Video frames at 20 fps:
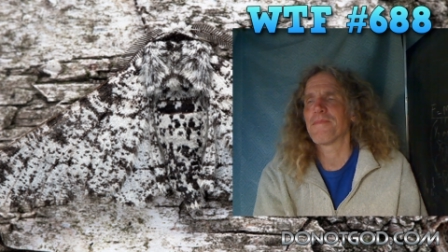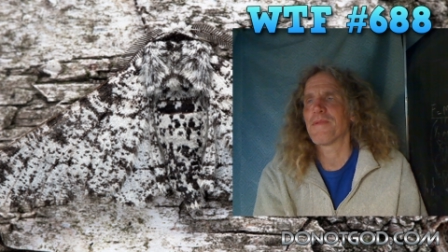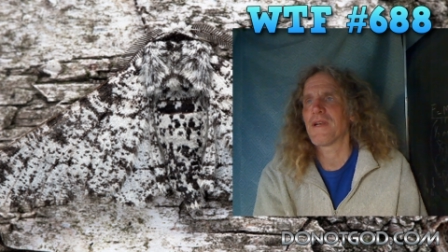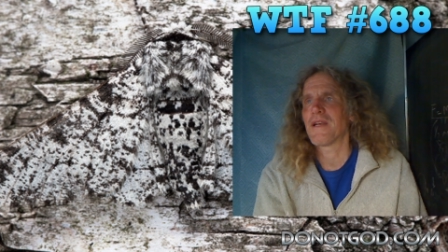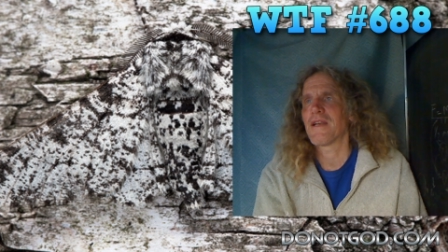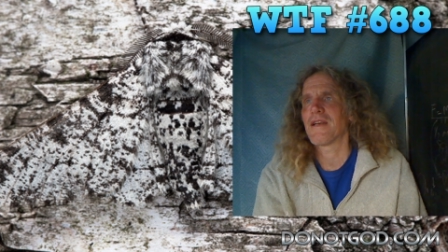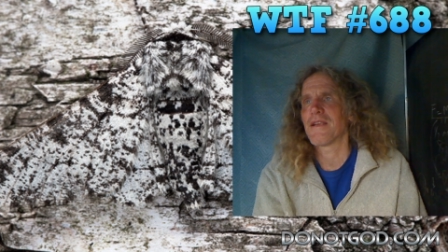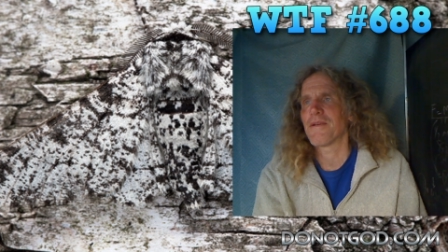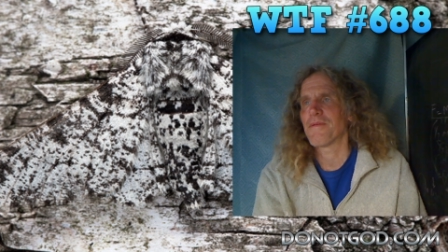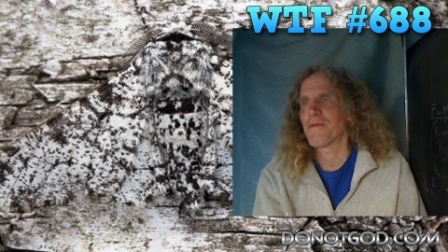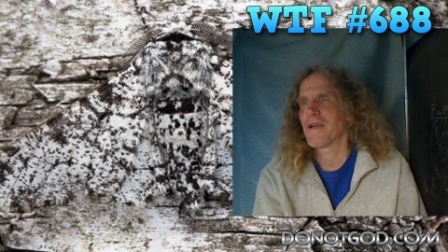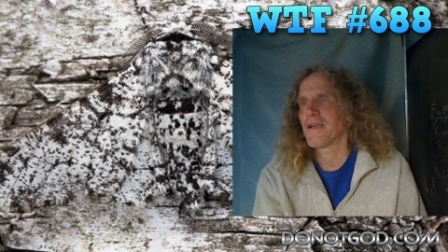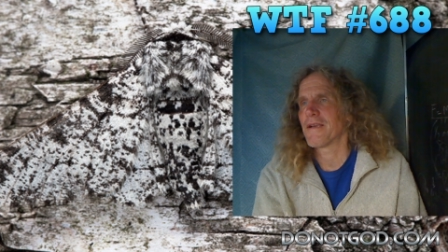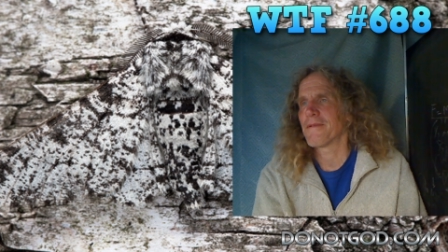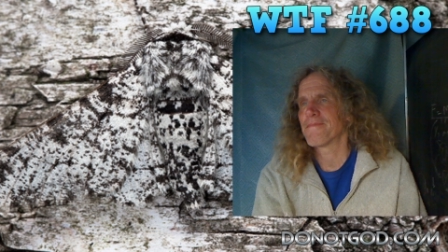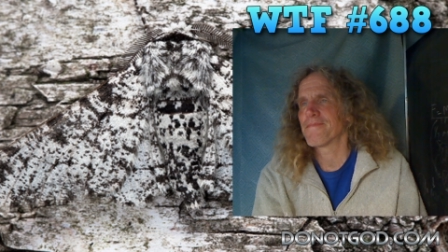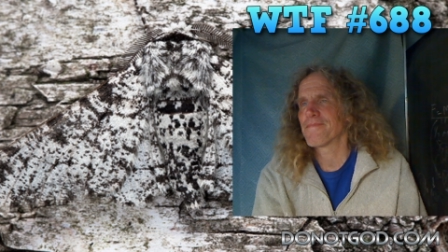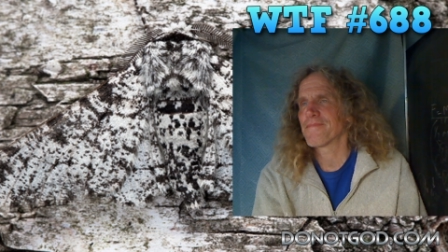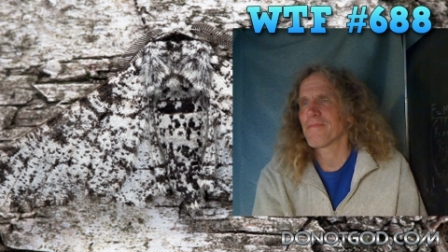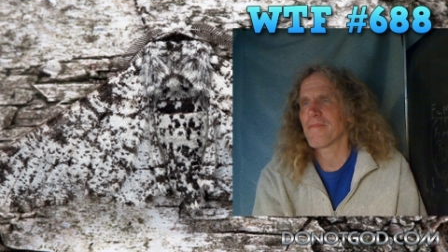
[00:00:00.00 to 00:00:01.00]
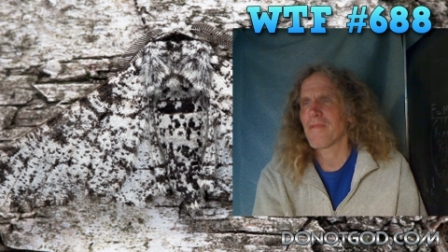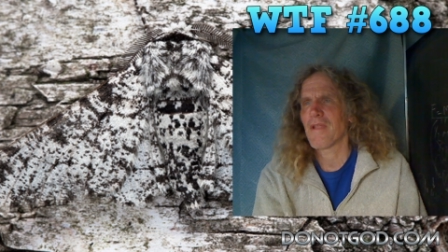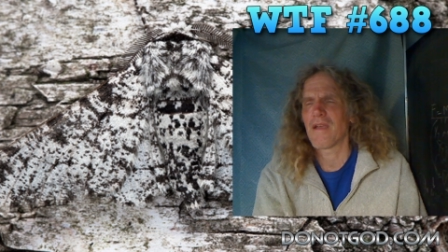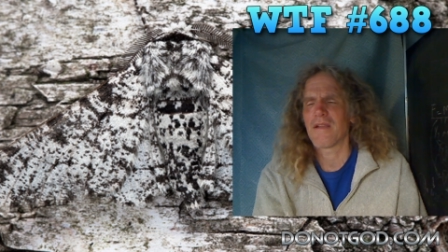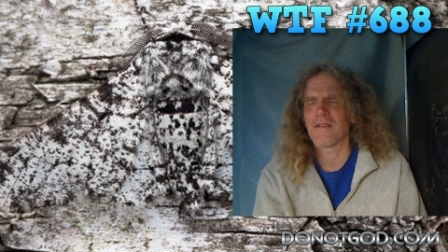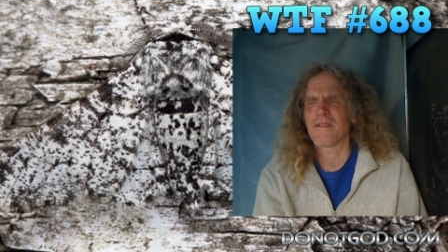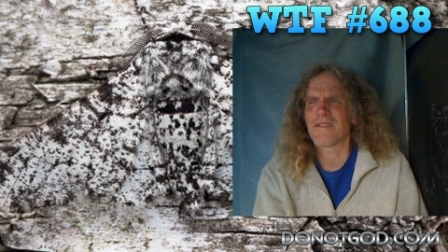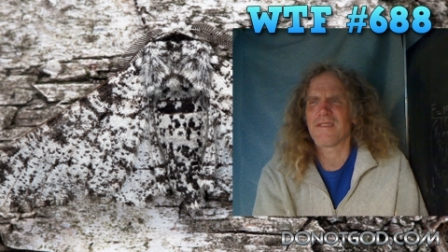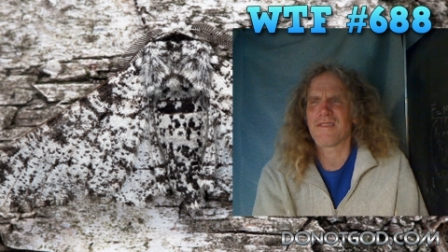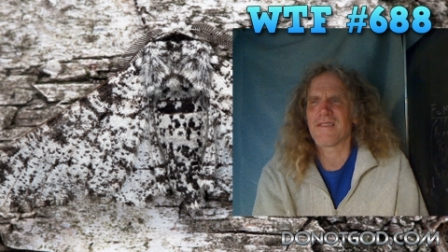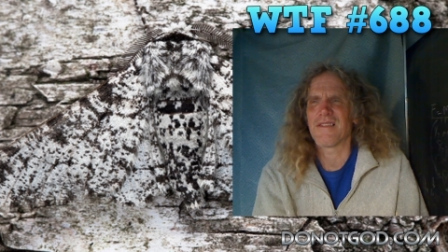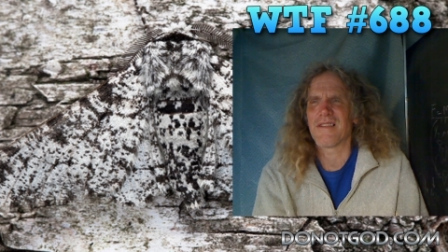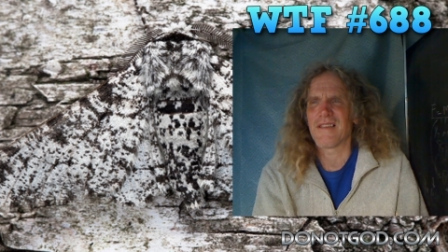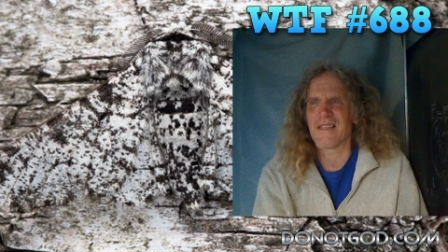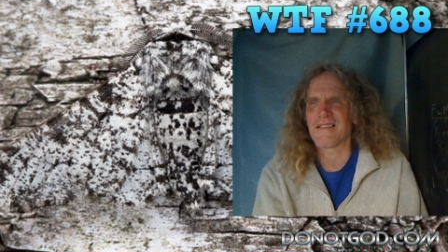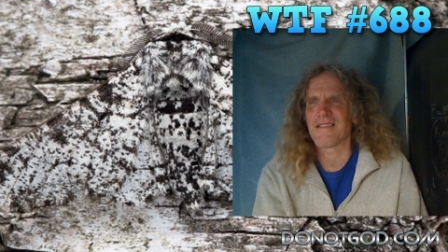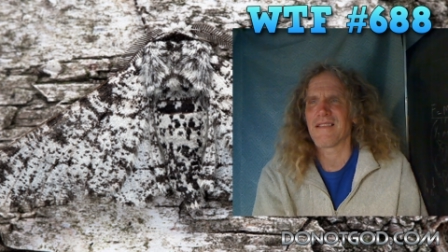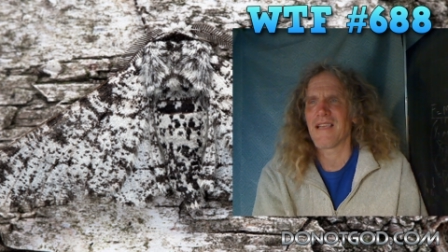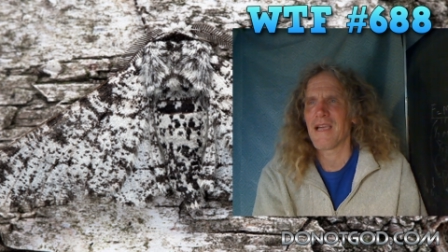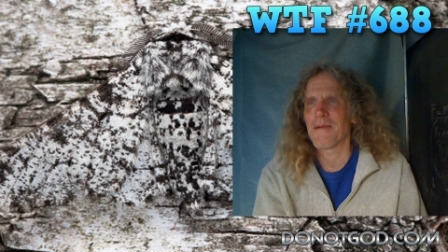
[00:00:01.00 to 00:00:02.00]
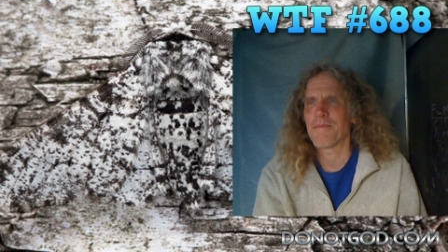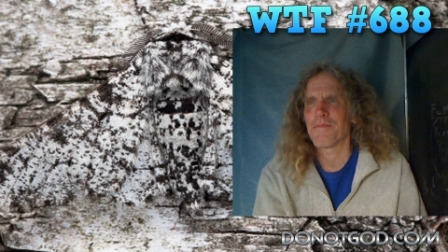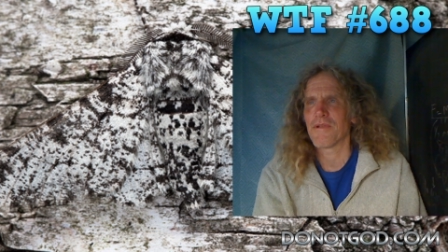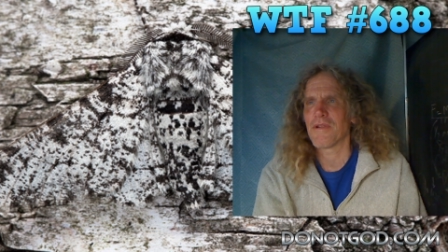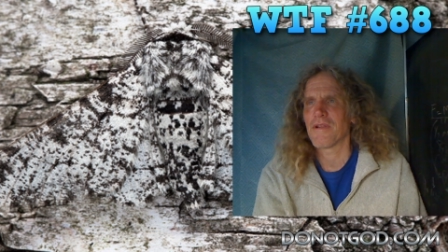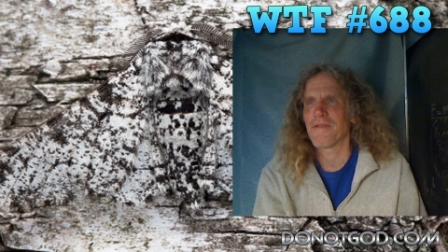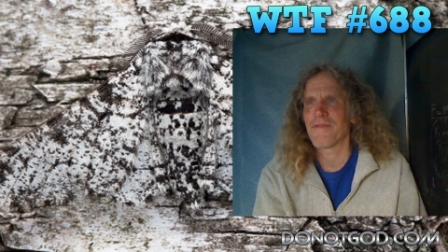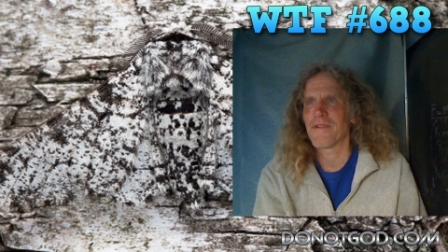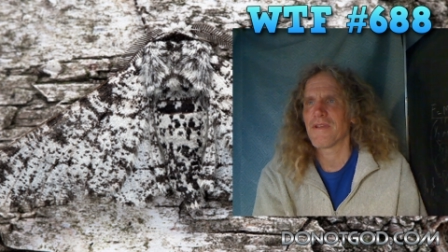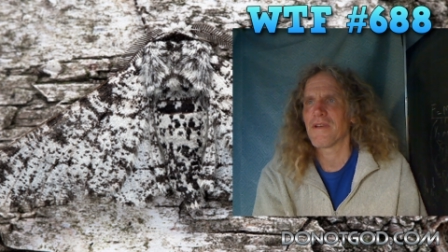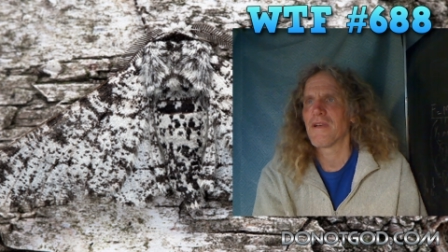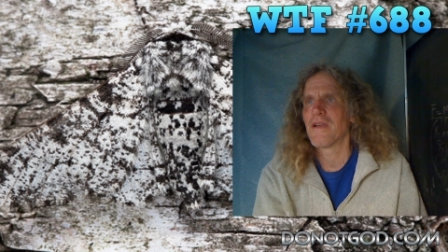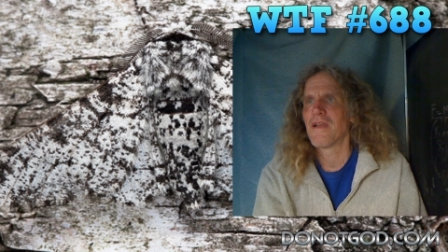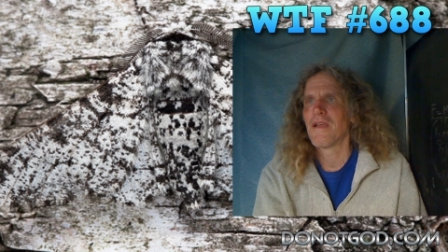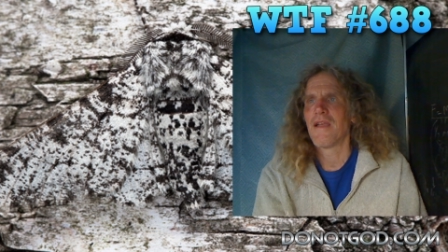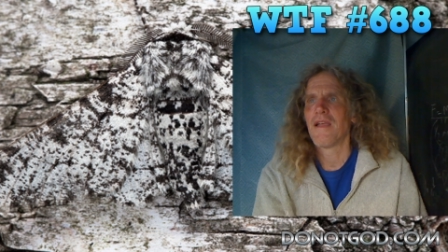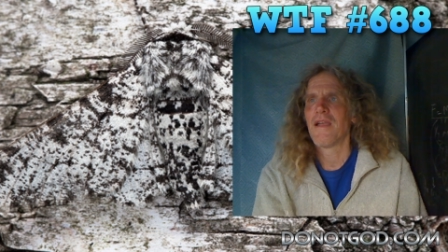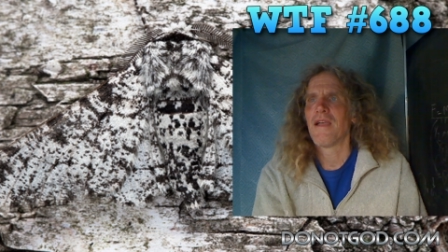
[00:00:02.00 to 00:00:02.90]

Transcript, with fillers: But anyway, it's just an example of the,